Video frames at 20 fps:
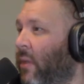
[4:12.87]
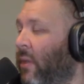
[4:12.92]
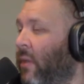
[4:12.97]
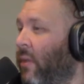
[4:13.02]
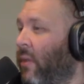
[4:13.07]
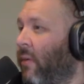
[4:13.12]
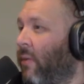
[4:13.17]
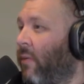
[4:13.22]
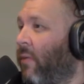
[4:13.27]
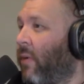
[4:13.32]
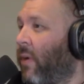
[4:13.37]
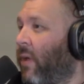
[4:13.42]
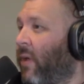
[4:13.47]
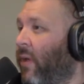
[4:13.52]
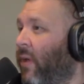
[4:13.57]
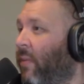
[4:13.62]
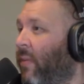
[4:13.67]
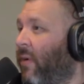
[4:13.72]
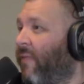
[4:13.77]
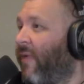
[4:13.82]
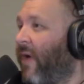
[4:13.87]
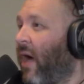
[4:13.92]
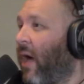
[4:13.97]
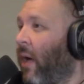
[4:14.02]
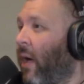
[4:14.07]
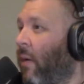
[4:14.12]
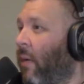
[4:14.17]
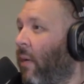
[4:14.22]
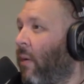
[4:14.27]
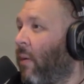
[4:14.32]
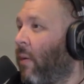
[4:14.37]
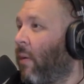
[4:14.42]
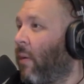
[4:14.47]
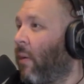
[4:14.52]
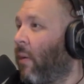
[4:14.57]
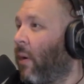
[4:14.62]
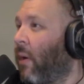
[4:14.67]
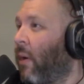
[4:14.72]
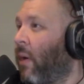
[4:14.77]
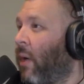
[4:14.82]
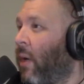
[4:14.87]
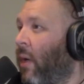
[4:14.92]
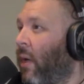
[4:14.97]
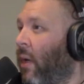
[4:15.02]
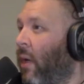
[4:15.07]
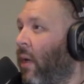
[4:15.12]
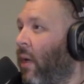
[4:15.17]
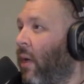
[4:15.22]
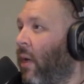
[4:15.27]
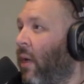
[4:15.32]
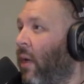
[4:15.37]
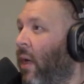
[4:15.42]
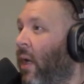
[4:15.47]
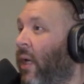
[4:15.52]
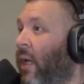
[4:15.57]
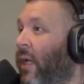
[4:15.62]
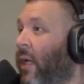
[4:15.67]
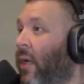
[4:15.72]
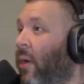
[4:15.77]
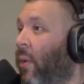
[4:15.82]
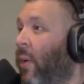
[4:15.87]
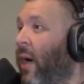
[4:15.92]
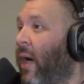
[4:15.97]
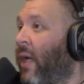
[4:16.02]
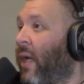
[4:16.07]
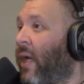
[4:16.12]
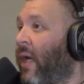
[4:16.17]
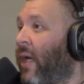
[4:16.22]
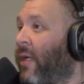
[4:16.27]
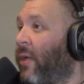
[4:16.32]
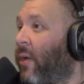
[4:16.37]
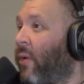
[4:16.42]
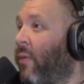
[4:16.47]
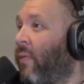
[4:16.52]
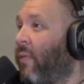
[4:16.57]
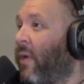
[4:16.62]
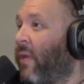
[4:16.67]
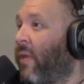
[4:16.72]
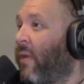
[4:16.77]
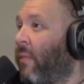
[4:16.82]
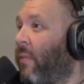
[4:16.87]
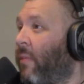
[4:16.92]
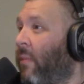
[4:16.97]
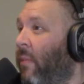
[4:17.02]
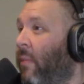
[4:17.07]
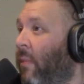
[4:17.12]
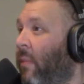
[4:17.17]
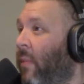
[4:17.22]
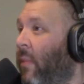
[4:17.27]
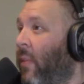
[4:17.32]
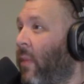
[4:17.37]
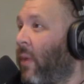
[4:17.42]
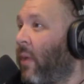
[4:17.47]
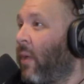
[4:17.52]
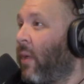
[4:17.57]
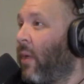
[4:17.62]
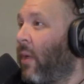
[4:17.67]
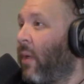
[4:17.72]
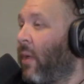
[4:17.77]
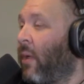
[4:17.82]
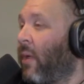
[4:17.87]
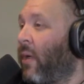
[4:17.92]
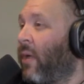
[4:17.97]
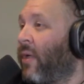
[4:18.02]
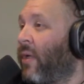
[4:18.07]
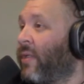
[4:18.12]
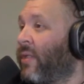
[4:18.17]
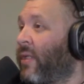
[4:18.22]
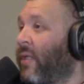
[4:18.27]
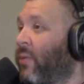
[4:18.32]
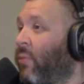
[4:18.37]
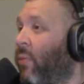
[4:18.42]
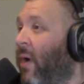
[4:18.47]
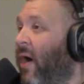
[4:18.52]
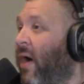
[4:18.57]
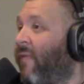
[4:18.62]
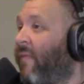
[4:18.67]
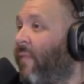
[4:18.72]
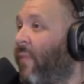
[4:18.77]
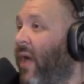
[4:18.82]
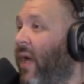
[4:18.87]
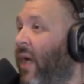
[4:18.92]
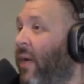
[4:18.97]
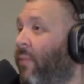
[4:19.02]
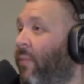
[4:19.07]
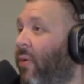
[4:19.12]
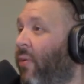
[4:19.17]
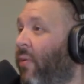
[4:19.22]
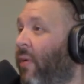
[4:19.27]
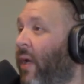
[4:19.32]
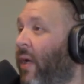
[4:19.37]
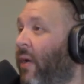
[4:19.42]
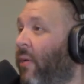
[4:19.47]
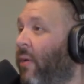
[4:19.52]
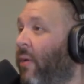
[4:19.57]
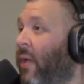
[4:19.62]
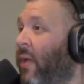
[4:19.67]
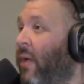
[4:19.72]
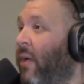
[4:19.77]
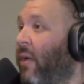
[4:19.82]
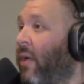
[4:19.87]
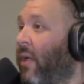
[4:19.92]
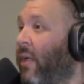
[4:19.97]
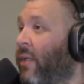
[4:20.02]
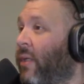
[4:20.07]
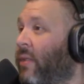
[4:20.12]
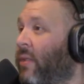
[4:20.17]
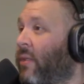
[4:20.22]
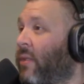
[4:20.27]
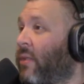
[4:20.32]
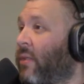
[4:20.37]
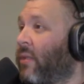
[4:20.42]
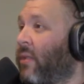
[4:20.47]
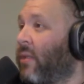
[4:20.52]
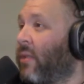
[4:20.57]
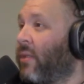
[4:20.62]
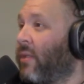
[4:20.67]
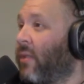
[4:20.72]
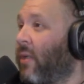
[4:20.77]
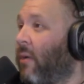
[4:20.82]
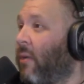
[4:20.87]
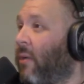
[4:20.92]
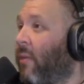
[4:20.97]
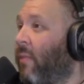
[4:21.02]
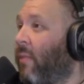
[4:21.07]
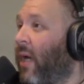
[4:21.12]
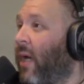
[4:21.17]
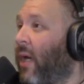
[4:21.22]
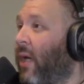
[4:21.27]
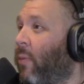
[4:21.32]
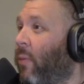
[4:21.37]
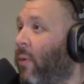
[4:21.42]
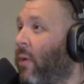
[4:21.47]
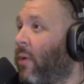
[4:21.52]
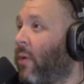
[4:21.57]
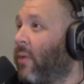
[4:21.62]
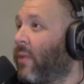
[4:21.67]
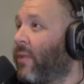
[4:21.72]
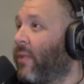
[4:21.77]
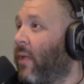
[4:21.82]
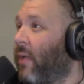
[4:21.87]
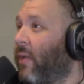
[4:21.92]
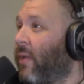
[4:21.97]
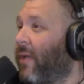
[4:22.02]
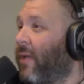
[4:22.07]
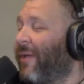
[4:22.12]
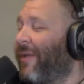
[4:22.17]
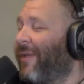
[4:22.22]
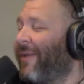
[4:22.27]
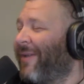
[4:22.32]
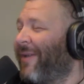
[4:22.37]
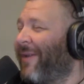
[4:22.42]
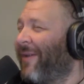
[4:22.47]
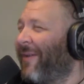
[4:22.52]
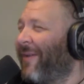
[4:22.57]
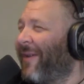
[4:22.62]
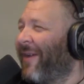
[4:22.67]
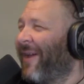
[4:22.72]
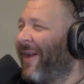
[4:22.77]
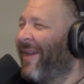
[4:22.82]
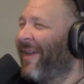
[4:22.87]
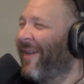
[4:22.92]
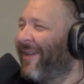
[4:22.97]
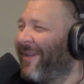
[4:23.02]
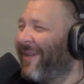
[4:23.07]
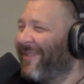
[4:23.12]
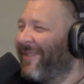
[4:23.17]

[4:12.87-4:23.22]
Okay. The rhythm of Al Gore. Yes. You know why he had no rhythm? Because his wife banned parental lyrics. Because all the bad words. Because the Twisted Sister. Because